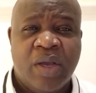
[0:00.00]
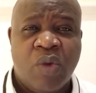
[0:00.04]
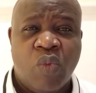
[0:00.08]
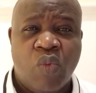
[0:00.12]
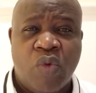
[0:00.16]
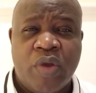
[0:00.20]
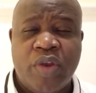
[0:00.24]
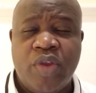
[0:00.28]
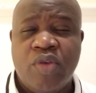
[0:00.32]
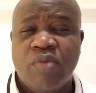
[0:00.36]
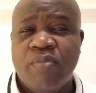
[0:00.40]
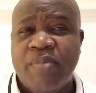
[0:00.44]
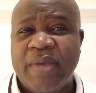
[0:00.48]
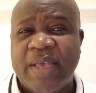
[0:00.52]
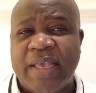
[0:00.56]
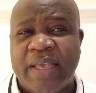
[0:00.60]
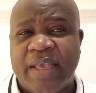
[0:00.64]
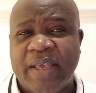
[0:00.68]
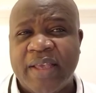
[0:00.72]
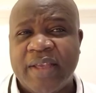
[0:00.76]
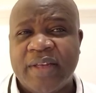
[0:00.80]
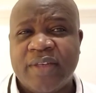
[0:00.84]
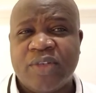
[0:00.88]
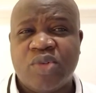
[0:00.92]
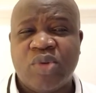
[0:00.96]
when you
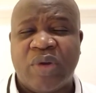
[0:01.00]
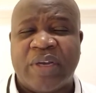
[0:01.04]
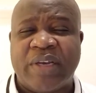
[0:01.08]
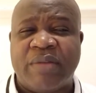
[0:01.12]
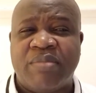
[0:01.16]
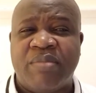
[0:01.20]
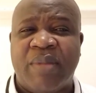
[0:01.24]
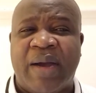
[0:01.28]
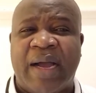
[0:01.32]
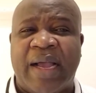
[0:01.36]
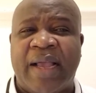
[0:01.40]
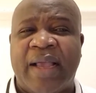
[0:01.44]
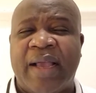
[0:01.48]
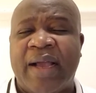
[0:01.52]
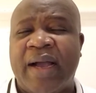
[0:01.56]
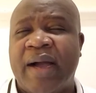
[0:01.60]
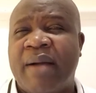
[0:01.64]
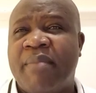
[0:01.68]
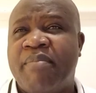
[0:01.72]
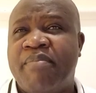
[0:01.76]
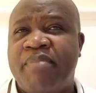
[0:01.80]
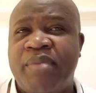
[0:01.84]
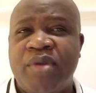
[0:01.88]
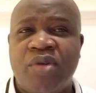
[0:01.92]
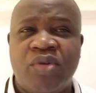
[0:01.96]
begin to admire a
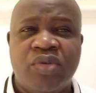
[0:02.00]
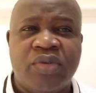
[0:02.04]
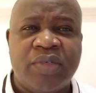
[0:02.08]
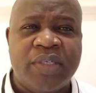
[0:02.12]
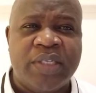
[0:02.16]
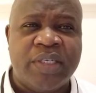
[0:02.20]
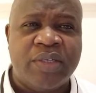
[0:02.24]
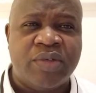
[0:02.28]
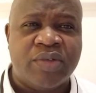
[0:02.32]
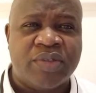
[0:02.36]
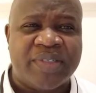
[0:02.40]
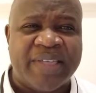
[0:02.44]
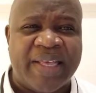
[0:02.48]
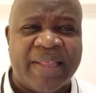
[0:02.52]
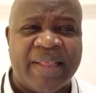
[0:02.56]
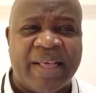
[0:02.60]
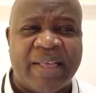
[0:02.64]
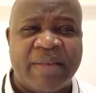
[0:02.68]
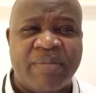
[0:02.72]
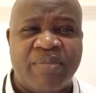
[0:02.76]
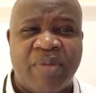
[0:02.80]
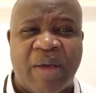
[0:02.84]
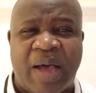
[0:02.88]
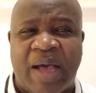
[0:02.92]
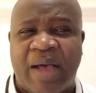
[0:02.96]
building, you say
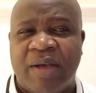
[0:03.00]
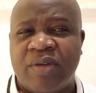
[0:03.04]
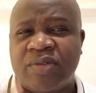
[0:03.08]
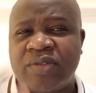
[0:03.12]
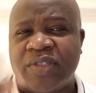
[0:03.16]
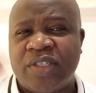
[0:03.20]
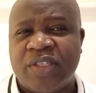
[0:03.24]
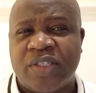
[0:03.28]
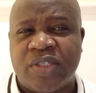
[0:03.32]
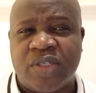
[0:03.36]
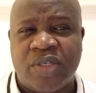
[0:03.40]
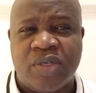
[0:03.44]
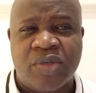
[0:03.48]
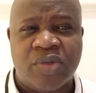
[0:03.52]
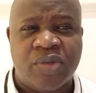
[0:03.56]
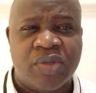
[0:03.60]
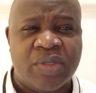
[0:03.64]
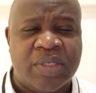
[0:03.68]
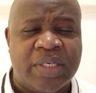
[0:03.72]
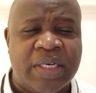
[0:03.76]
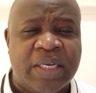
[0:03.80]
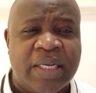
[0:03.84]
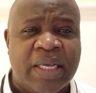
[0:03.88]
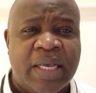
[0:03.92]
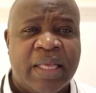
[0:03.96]
that house is
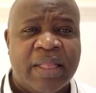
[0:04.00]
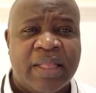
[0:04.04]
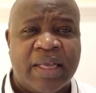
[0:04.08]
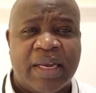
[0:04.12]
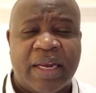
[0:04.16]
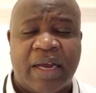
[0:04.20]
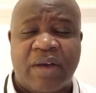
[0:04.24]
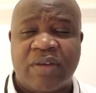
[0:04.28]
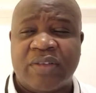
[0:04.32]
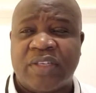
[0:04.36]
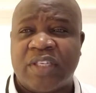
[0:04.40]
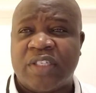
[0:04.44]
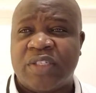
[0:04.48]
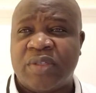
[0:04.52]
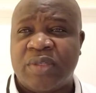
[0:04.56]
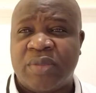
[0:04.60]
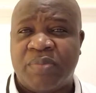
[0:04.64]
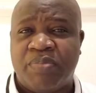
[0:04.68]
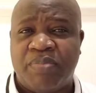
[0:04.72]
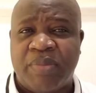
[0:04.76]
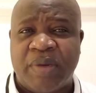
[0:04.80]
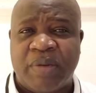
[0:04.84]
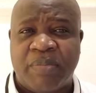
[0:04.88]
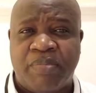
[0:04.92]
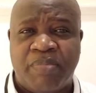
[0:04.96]
good, that house has
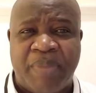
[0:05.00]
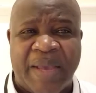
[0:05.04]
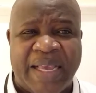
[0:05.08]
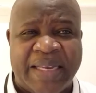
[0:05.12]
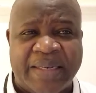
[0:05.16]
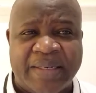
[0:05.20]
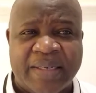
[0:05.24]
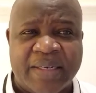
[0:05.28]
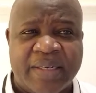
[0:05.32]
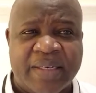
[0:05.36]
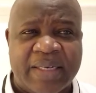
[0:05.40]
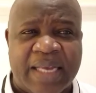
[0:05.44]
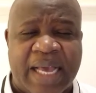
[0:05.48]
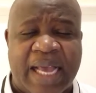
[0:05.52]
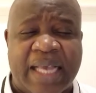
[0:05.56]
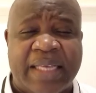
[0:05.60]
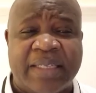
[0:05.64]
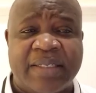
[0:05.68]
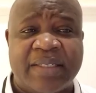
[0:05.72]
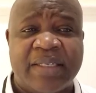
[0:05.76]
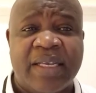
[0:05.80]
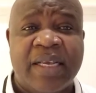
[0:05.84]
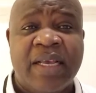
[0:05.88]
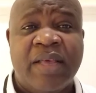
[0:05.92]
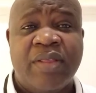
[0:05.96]
been painted
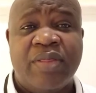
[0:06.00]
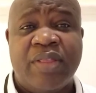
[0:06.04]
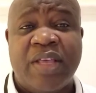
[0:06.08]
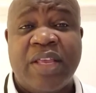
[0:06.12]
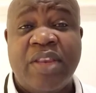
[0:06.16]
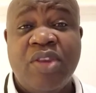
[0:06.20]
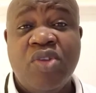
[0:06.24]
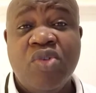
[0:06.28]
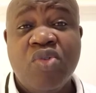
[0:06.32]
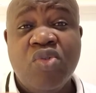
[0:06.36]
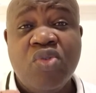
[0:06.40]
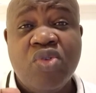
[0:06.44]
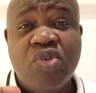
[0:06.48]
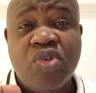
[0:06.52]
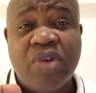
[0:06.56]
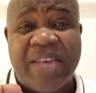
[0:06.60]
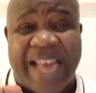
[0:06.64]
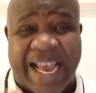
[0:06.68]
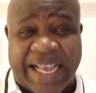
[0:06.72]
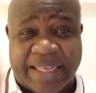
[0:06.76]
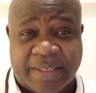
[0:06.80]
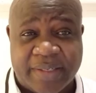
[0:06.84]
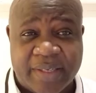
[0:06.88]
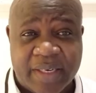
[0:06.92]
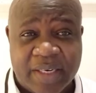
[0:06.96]
nice, then you
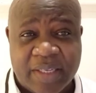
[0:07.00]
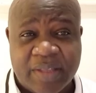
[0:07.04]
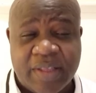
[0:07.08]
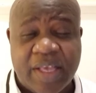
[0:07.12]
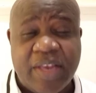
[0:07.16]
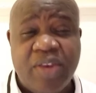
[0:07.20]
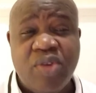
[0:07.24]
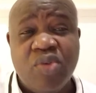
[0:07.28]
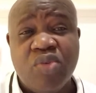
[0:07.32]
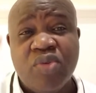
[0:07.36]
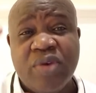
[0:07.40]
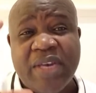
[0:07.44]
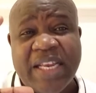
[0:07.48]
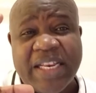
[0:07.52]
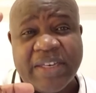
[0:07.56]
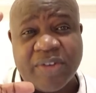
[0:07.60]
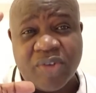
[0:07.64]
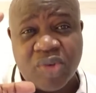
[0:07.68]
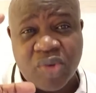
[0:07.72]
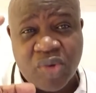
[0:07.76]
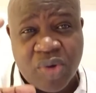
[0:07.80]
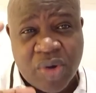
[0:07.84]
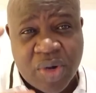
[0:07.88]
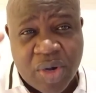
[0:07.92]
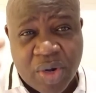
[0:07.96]
need
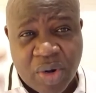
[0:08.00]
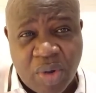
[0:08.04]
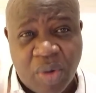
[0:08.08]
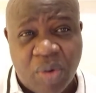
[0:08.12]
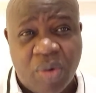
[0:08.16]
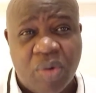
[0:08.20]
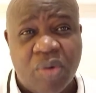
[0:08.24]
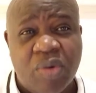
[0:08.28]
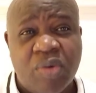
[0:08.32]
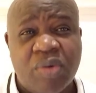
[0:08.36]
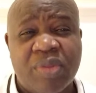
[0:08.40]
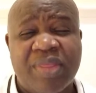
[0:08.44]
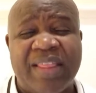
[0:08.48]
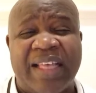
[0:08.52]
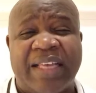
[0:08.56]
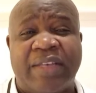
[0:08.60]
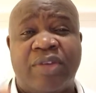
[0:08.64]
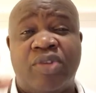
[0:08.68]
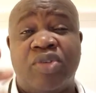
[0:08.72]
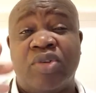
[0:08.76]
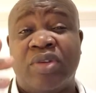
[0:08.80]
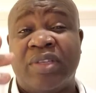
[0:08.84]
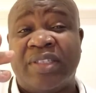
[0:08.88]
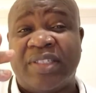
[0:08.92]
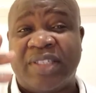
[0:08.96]
to know that
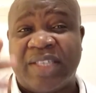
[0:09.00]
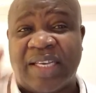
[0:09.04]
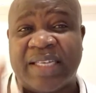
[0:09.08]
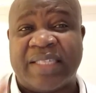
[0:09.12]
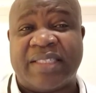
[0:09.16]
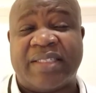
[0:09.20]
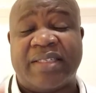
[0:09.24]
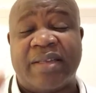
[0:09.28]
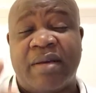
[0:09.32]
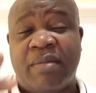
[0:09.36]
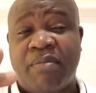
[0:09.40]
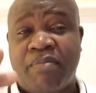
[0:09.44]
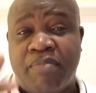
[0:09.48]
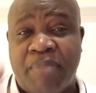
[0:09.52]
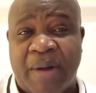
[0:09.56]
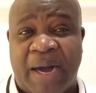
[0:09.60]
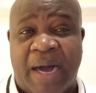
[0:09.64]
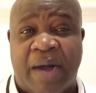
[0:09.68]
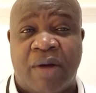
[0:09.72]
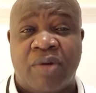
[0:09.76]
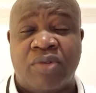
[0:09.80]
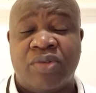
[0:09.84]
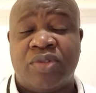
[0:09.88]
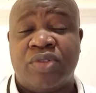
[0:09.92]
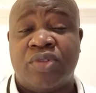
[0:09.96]
you're just
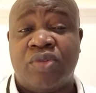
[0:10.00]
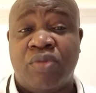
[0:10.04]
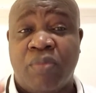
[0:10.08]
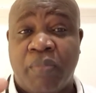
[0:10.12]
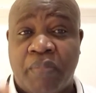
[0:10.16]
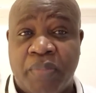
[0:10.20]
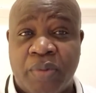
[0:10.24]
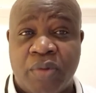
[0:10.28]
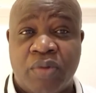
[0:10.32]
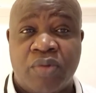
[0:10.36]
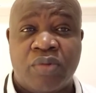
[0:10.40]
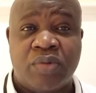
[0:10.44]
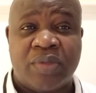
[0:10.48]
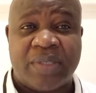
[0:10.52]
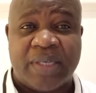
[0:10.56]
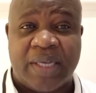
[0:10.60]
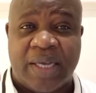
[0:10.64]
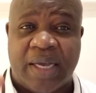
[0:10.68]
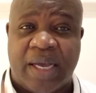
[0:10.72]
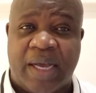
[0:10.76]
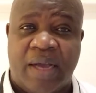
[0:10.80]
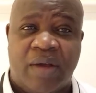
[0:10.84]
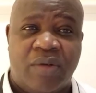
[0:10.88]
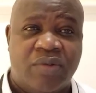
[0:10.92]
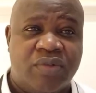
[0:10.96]
about to build a
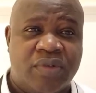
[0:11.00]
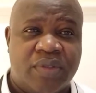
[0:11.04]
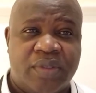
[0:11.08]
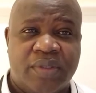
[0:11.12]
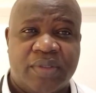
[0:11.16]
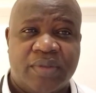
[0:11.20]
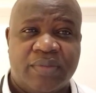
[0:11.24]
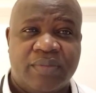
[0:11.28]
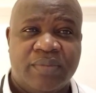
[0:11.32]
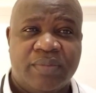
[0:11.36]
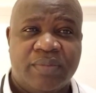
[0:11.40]
house.